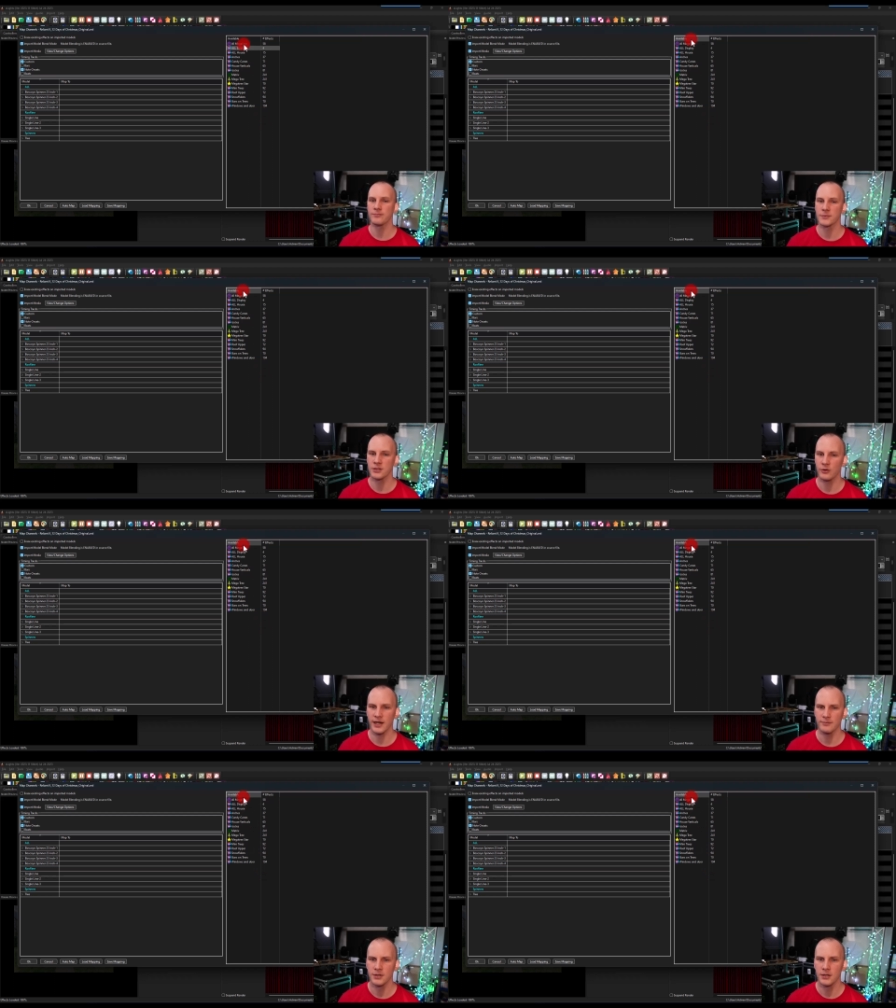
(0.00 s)

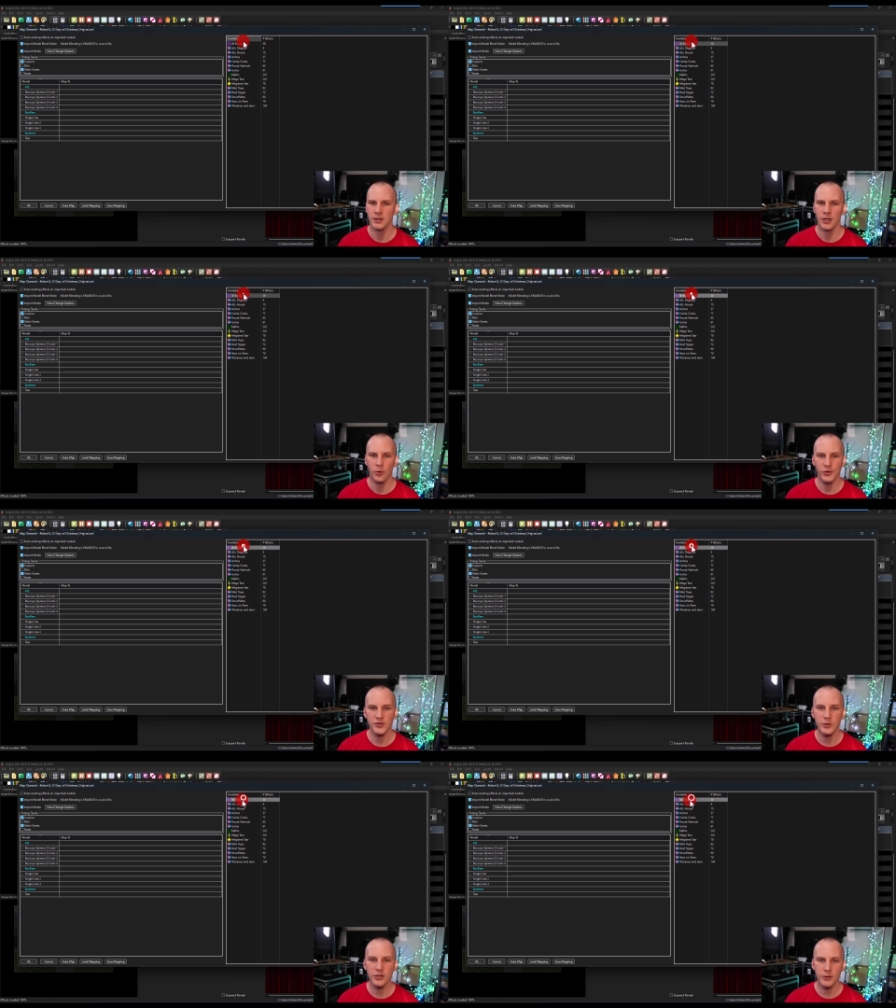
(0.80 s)
Okay, once
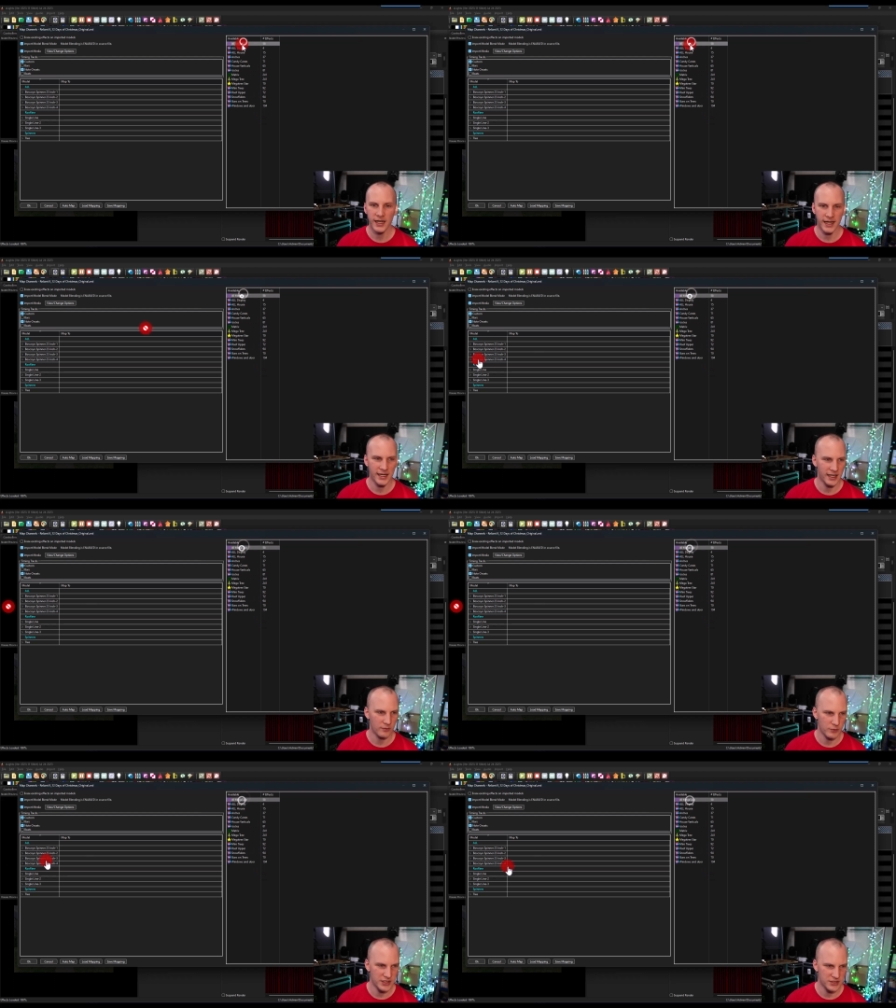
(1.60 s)
we go ahead
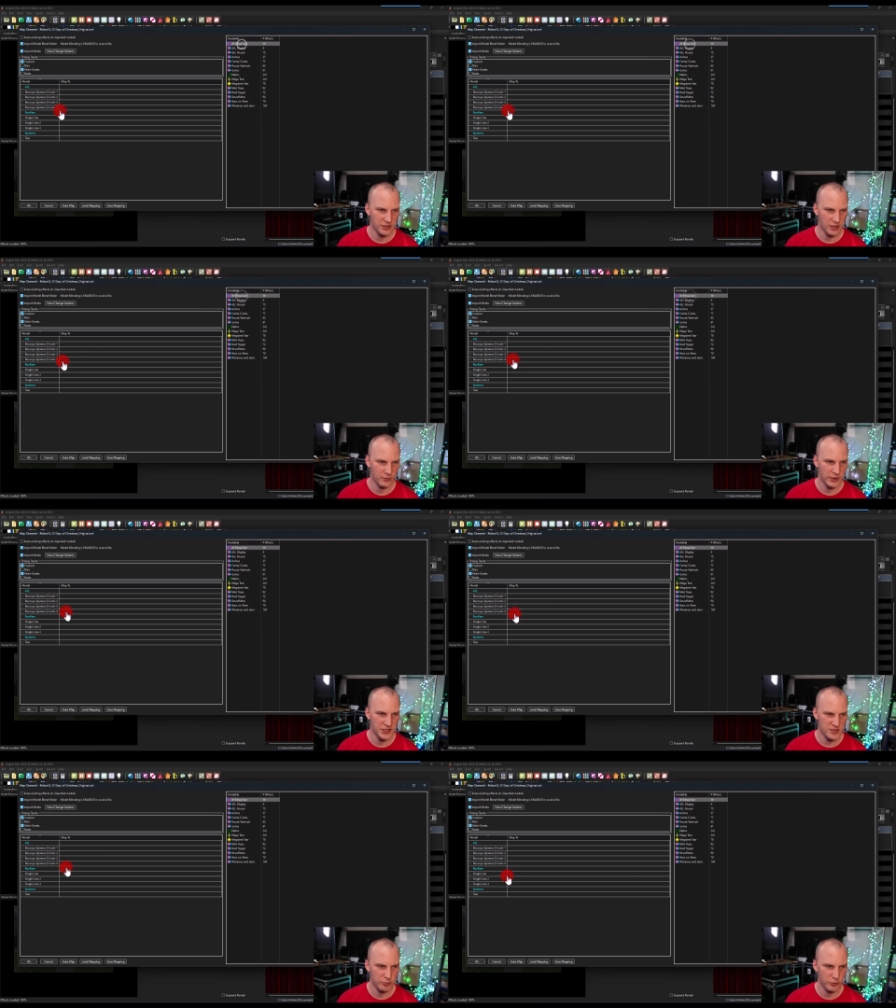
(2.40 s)
and we start, we
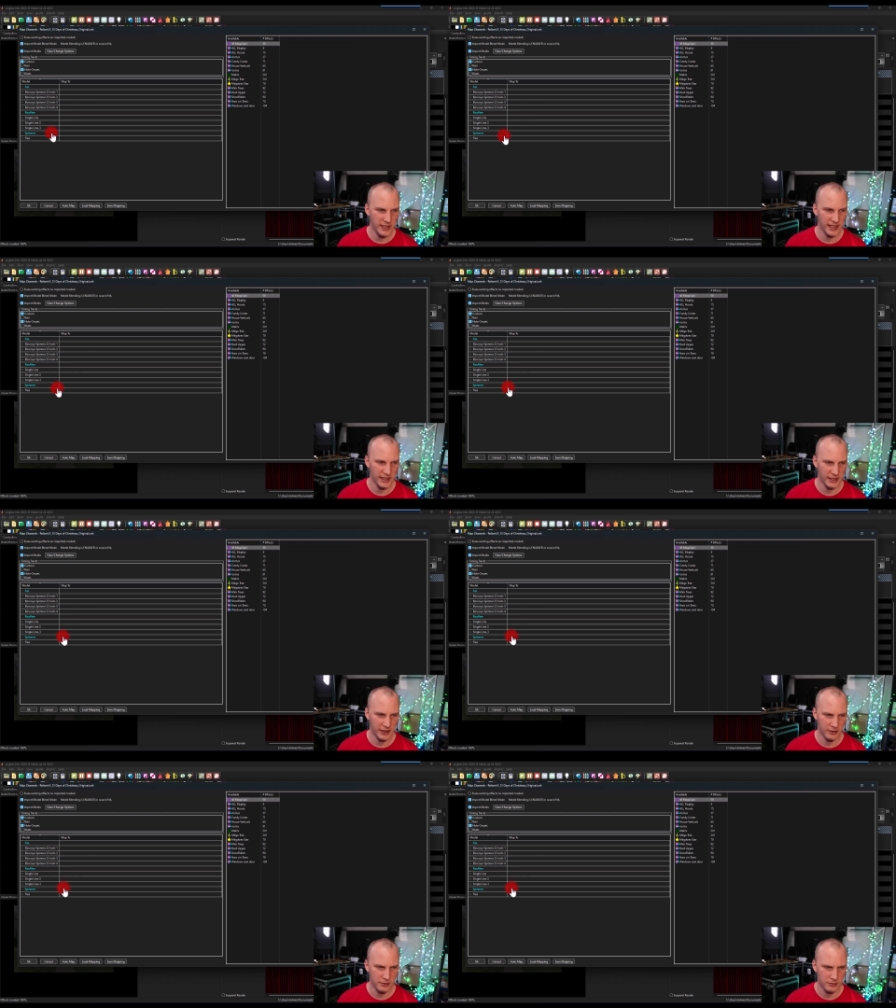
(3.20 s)
just bring in
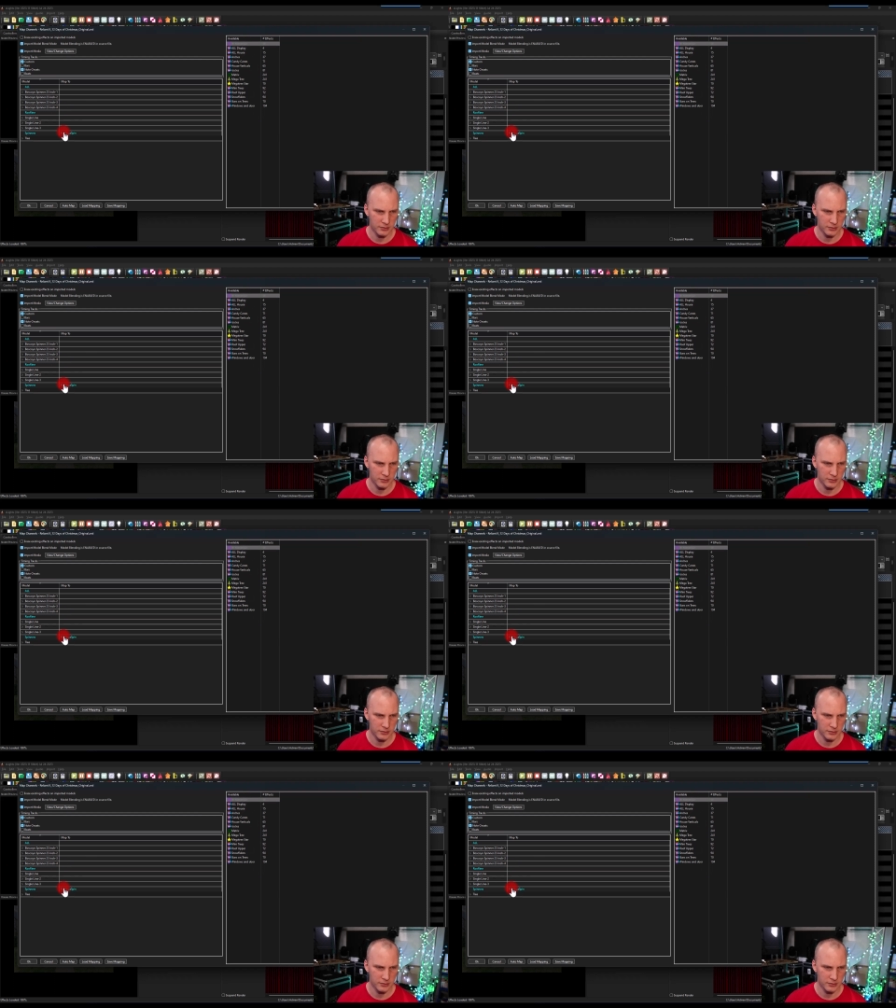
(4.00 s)
here